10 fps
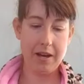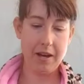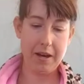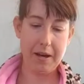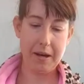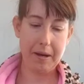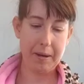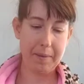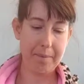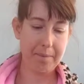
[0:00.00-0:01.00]

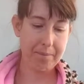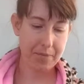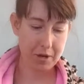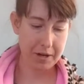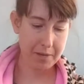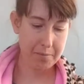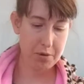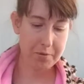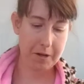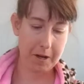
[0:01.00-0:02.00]
All right,
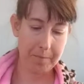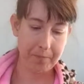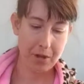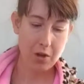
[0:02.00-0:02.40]
moving on.